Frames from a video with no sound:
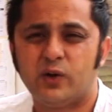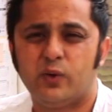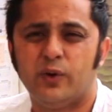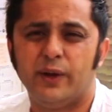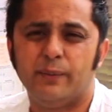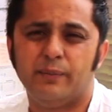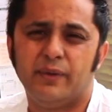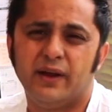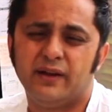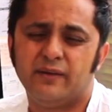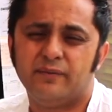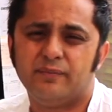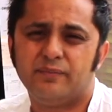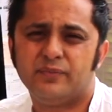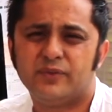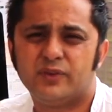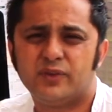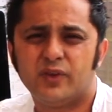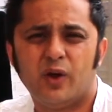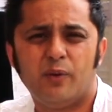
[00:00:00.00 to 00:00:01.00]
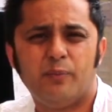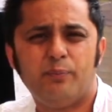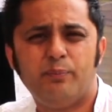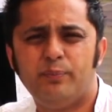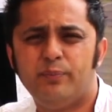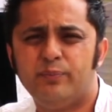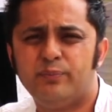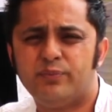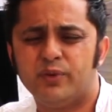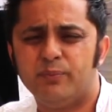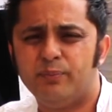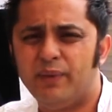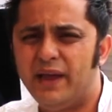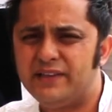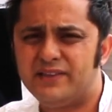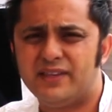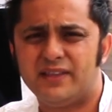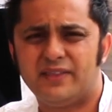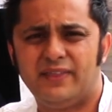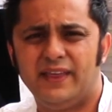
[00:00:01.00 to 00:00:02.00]
equipment. So some
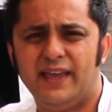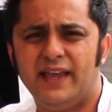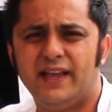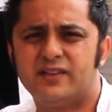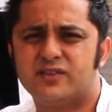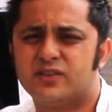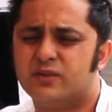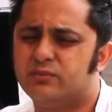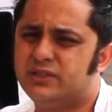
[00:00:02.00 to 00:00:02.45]
basic things,